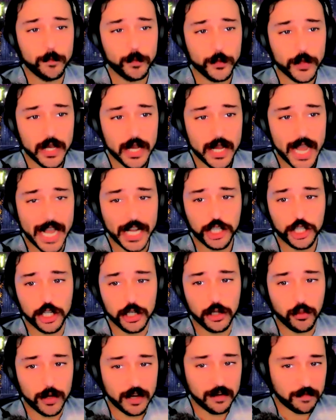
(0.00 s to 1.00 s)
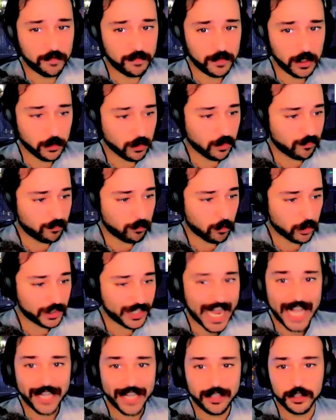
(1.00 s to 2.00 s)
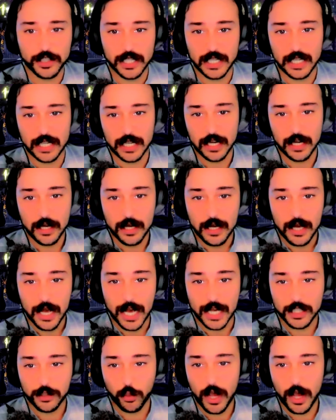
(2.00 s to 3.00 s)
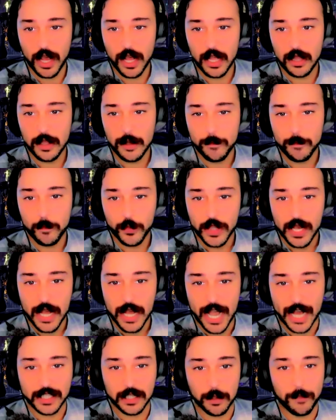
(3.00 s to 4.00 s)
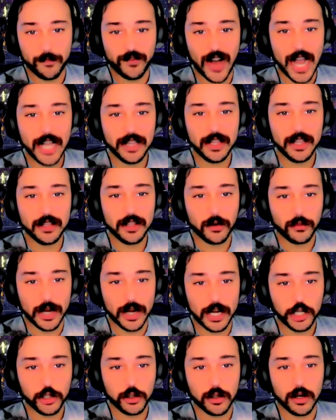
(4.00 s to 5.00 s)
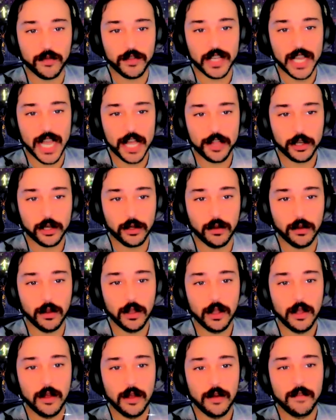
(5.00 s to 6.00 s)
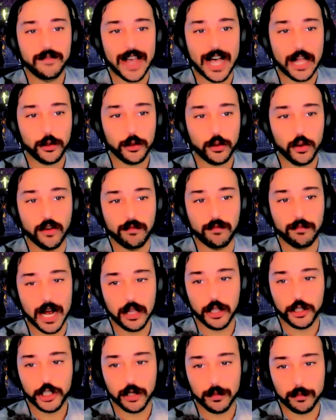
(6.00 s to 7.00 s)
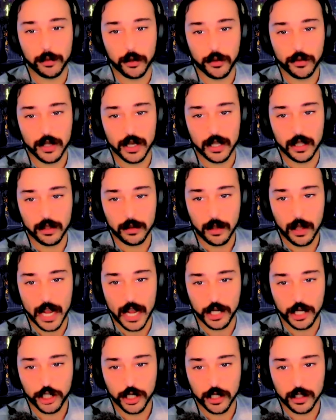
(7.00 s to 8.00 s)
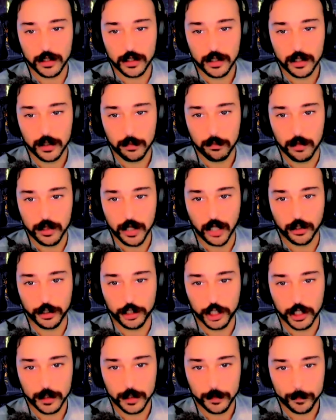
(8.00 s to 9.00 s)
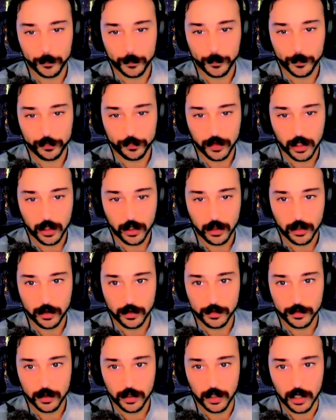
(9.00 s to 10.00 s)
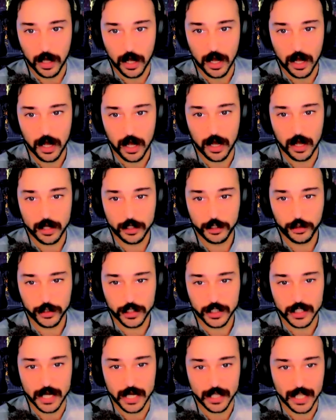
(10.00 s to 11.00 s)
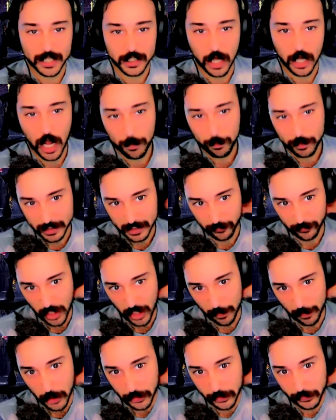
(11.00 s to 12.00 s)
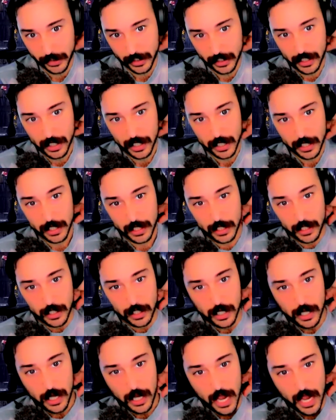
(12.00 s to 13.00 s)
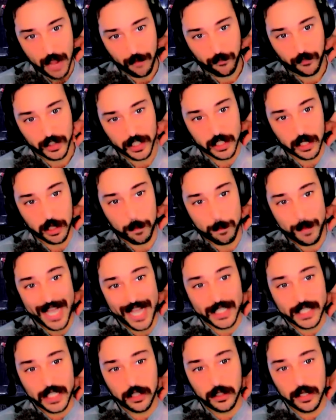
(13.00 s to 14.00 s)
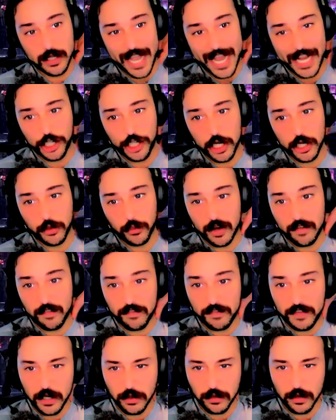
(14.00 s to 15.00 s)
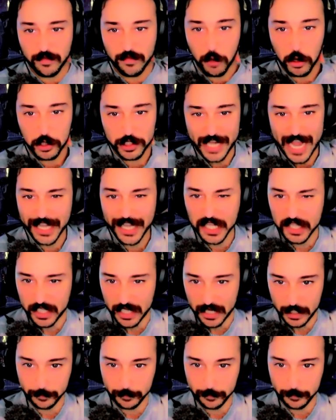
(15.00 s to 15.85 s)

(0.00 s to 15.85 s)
ancient Greek fear of mortality, as well as a violent erasure of the ethical value of biological birth in ancient mythology. Interesting. That's opposite of what I'm arguing. Emphasis on masculine, ancient Greek fear of mortality,